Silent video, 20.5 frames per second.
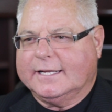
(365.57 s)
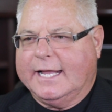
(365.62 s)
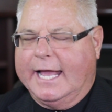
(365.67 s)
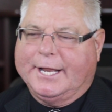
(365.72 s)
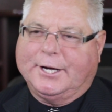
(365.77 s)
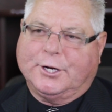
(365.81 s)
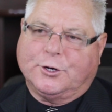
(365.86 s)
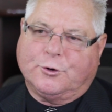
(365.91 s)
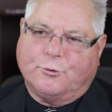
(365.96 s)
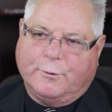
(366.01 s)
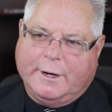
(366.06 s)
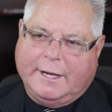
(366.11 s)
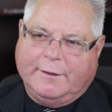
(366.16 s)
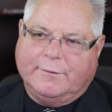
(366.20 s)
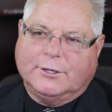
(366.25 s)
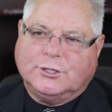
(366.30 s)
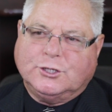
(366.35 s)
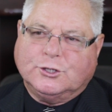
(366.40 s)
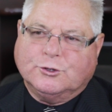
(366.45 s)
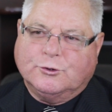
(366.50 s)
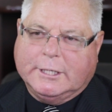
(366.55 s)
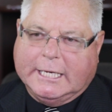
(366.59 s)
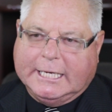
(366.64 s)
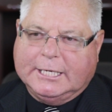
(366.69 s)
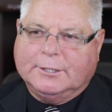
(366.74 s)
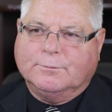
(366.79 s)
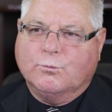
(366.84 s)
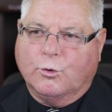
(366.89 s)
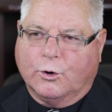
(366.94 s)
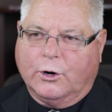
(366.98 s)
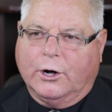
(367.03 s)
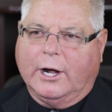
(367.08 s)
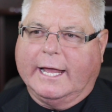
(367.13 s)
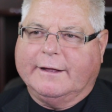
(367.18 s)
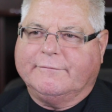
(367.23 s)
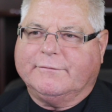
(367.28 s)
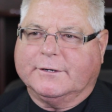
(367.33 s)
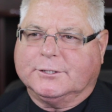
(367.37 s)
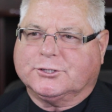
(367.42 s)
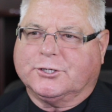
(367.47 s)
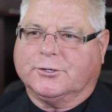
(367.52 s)
and agree that you need more
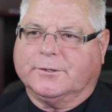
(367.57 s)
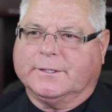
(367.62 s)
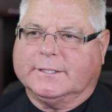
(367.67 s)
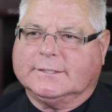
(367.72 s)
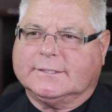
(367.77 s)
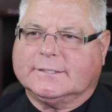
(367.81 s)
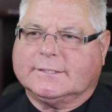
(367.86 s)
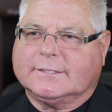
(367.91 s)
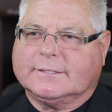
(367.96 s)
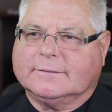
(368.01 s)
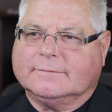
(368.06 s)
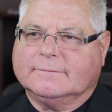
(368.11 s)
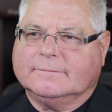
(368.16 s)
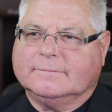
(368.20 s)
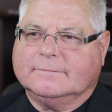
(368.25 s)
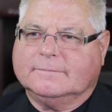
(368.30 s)
life insurance,